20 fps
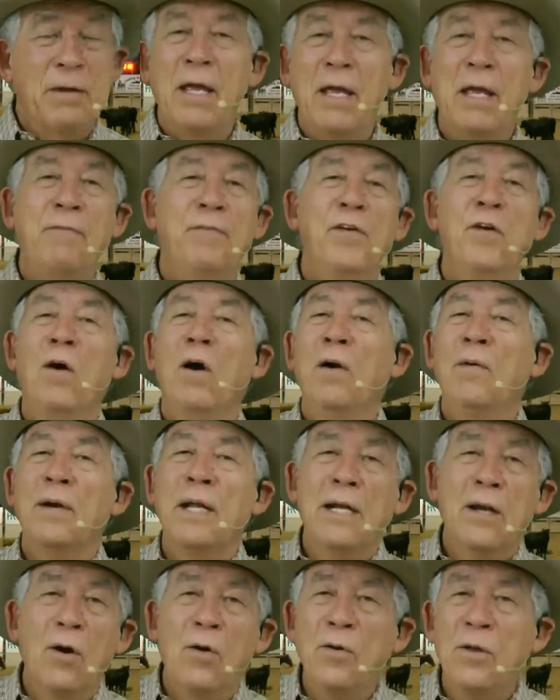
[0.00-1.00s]
if you
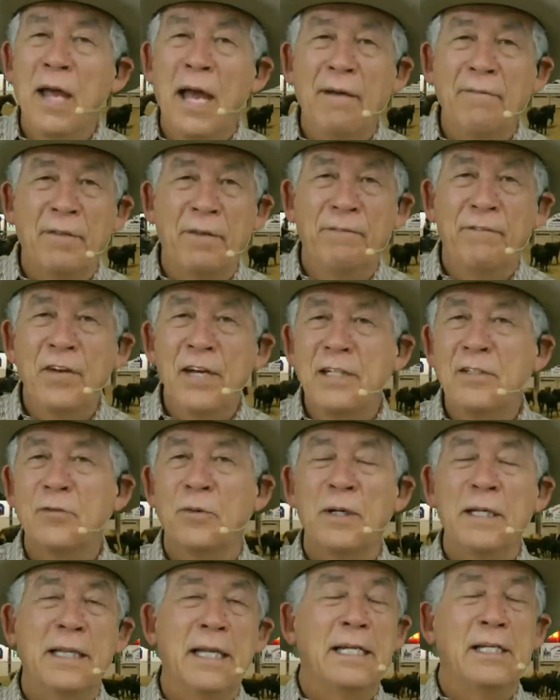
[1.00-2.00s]
already know you have the
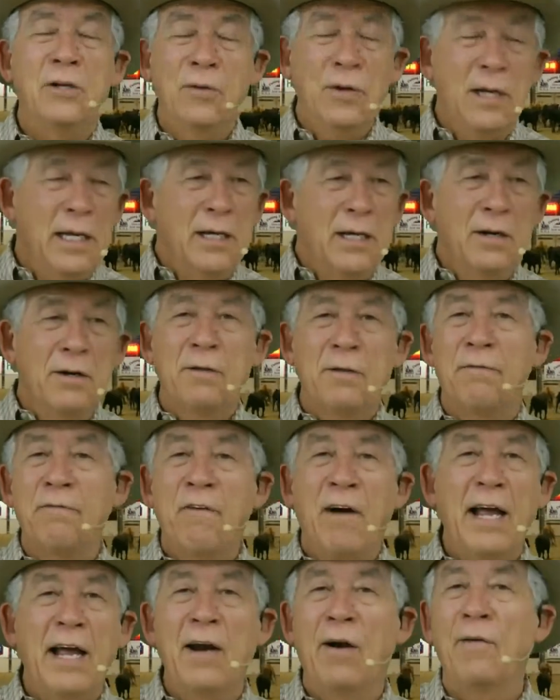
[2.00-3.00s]
victory, then you enter the
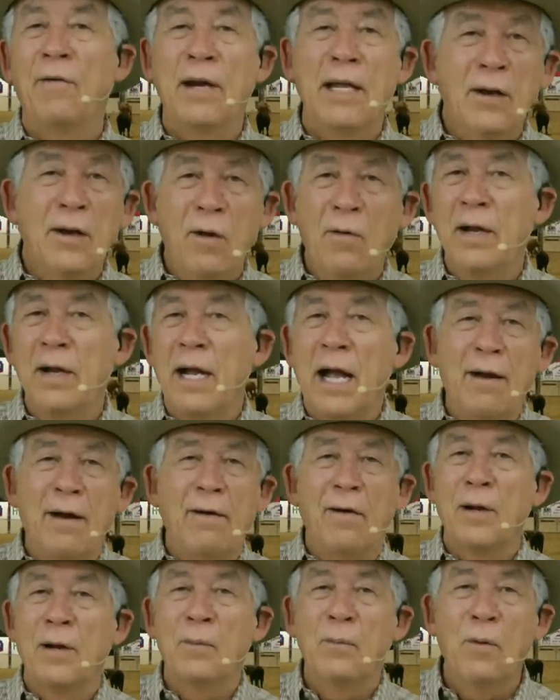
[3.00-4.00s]
fight already knowing
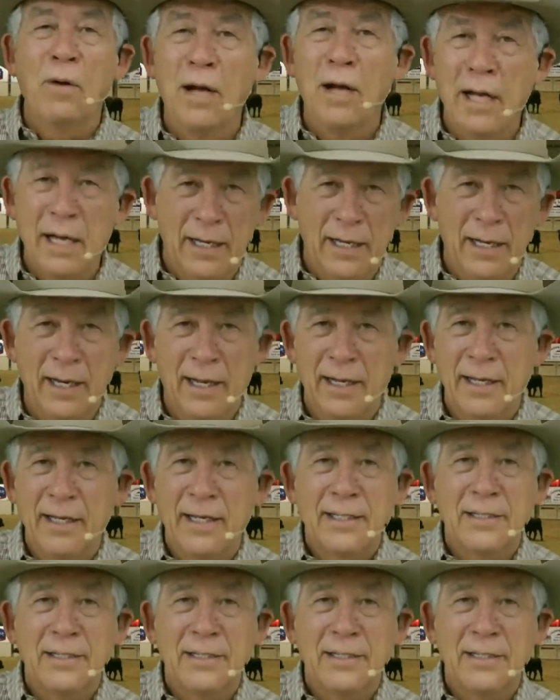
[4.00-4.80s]
I already won.